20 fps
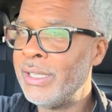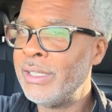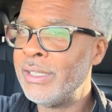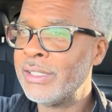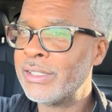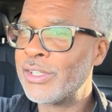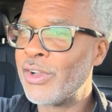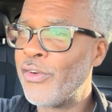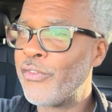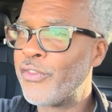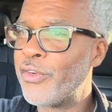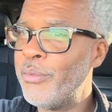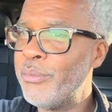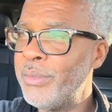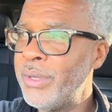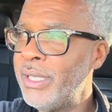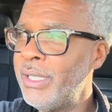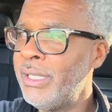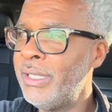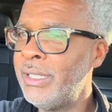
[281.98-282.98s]
So for
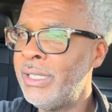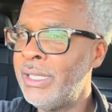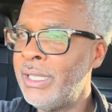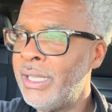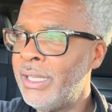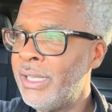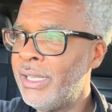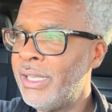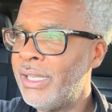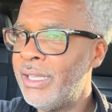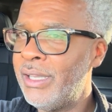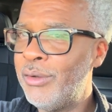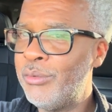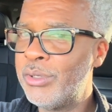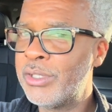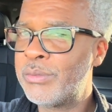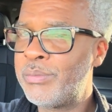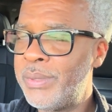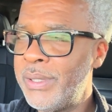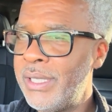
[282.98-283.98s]
me, it
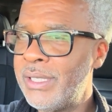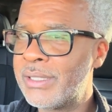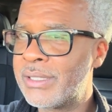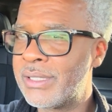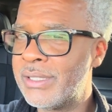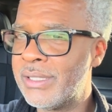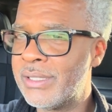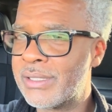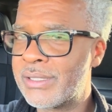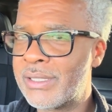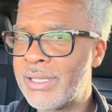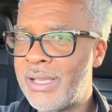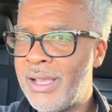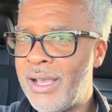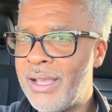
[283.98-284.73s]
was business.